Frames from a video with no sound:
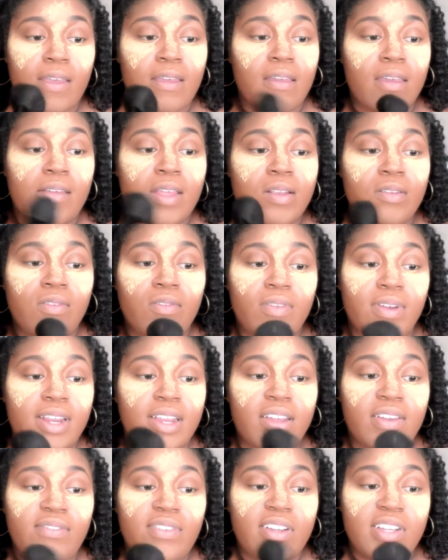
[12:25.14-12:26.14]
and
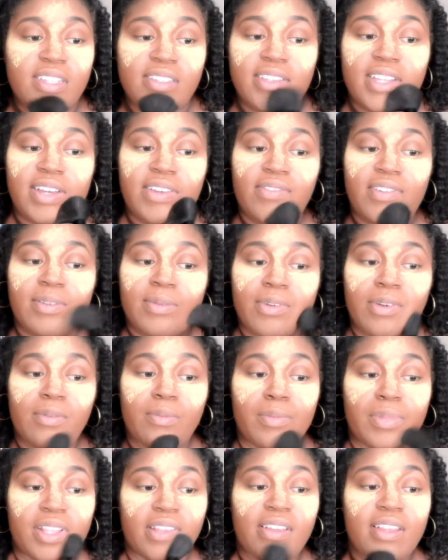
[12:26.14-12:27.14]
whatever is left, I'm
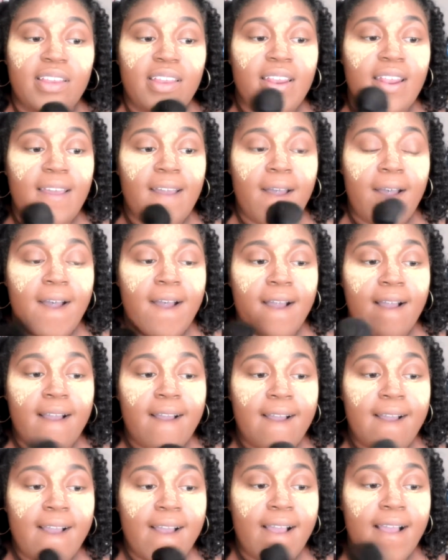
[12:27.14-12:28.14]
gonna blend it out
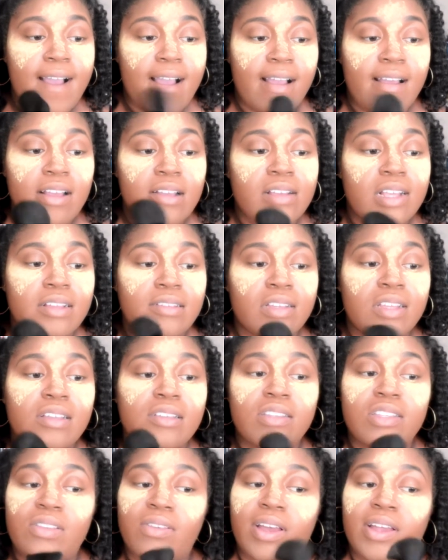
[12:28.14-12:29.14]

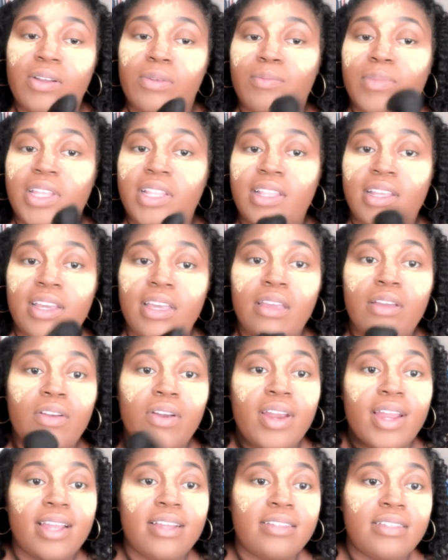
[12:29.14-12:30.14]
so I don't be looking
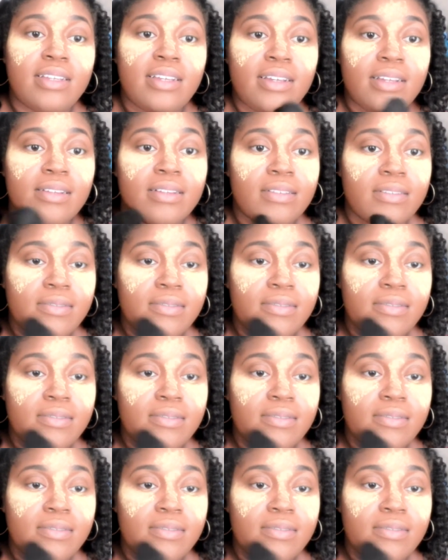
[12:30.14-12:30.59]
crazy.